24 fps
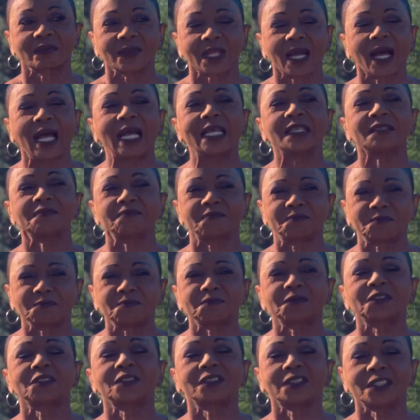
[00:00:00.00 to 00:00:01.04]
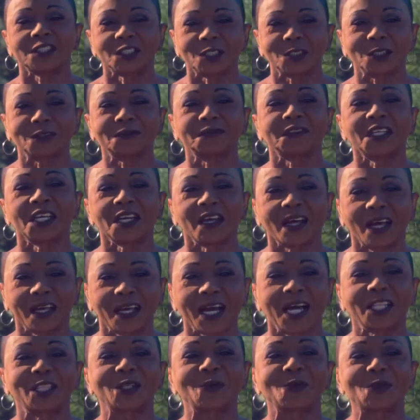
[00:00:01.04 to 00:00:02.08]
I still think I
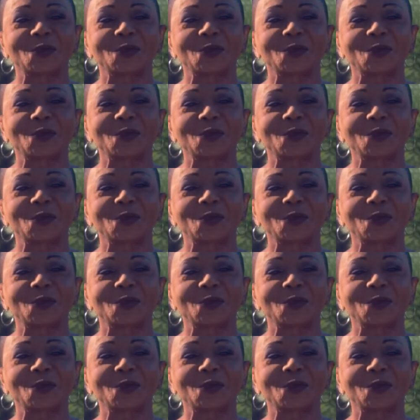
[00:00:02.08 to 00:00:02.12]
got the